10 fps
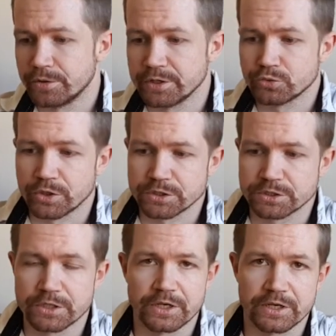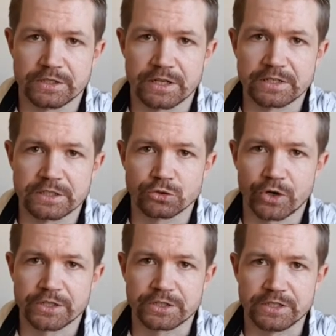it was in
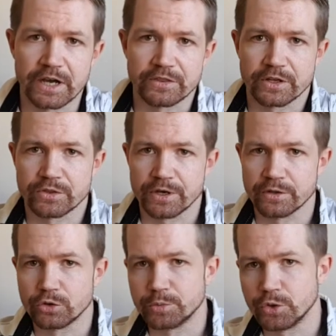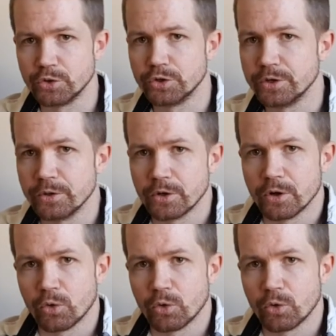1929 that the other brewery